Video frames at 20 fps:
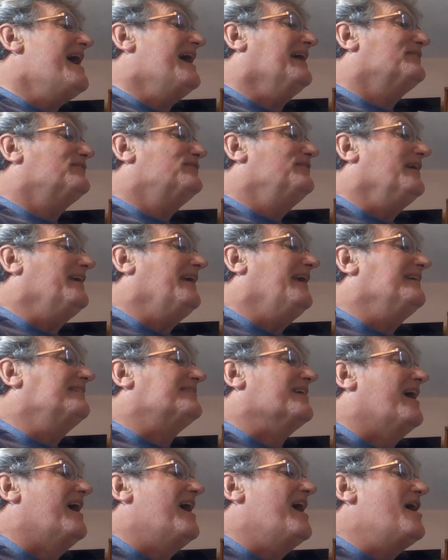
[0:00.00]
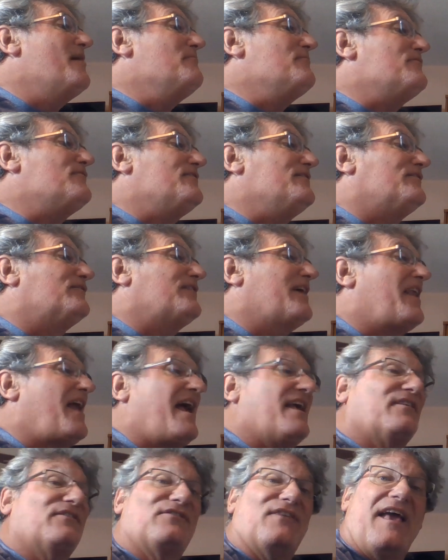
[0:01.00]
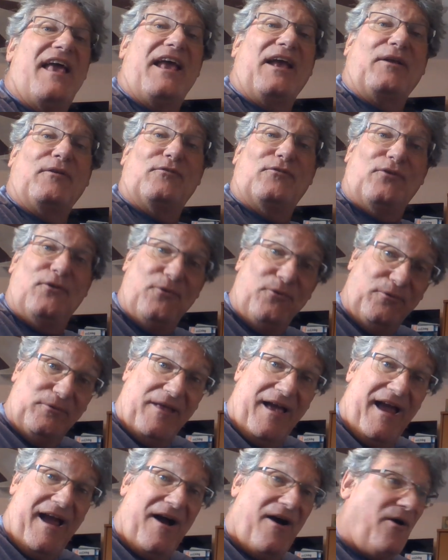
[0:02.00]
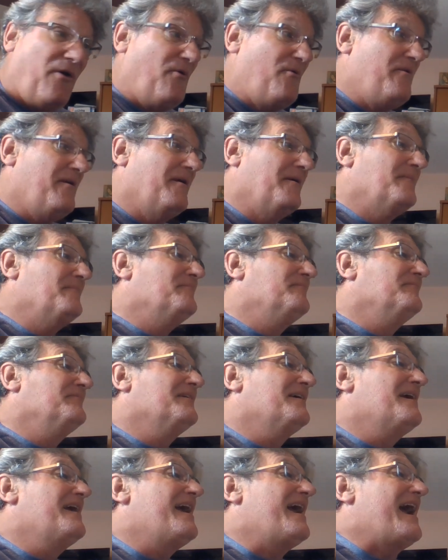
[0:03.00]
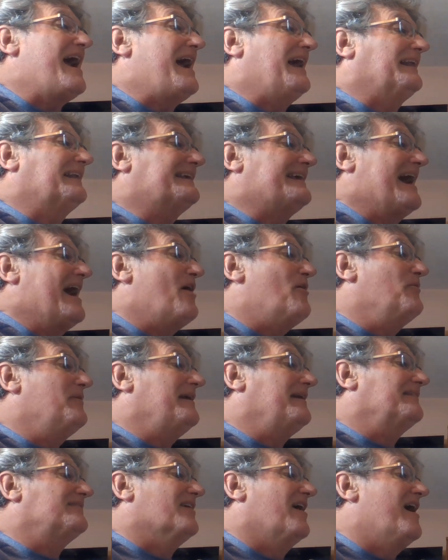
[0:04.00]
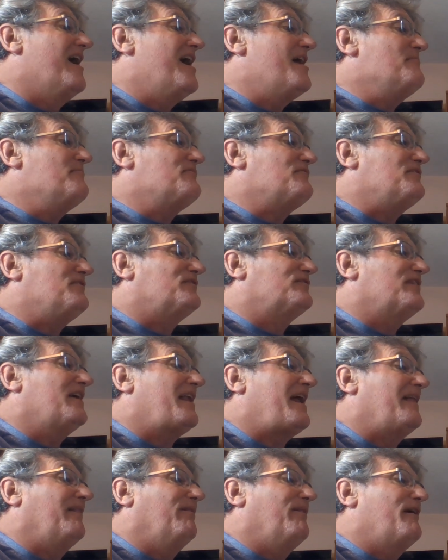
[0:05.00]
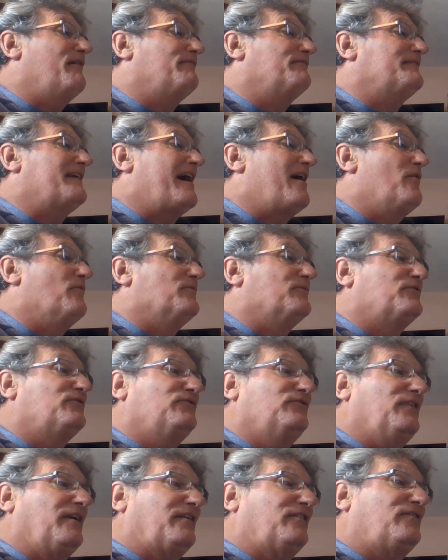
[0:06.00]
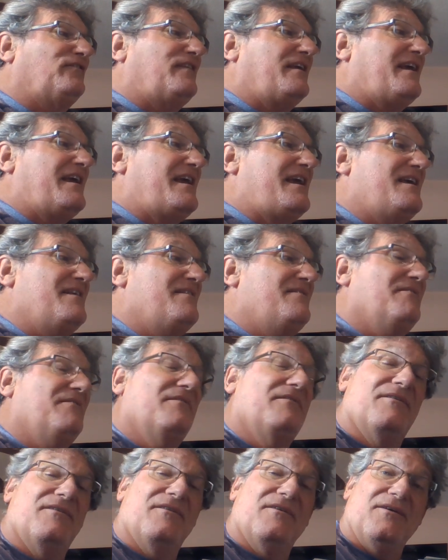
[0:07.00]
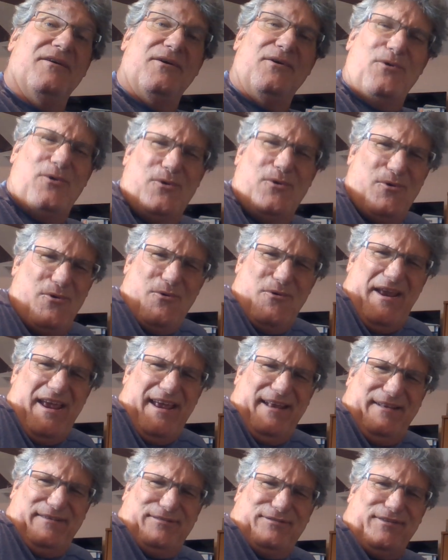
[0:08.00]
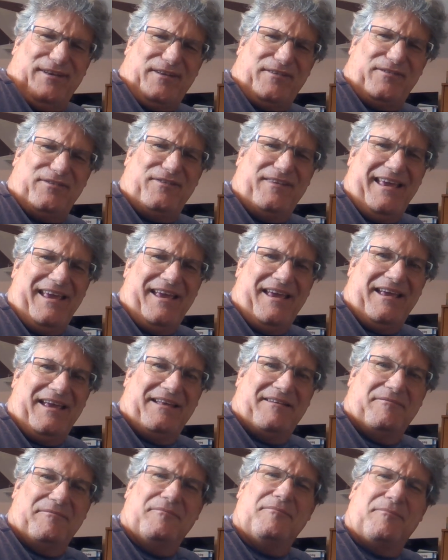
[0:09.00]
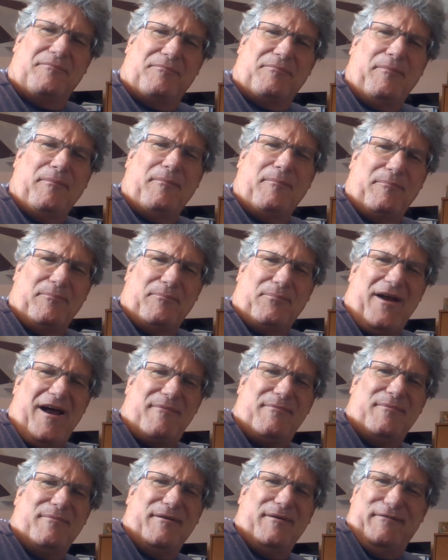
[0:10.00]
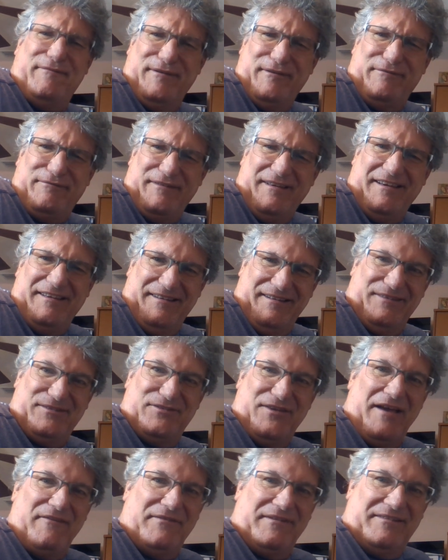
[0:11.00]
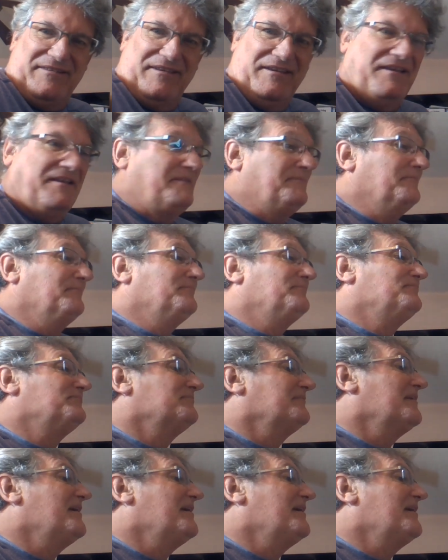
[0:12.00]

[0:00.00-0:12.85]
At singing time, she said I sang too loud. At counting time, she said I left out 16. Who needs 16? Probably 15 and 17.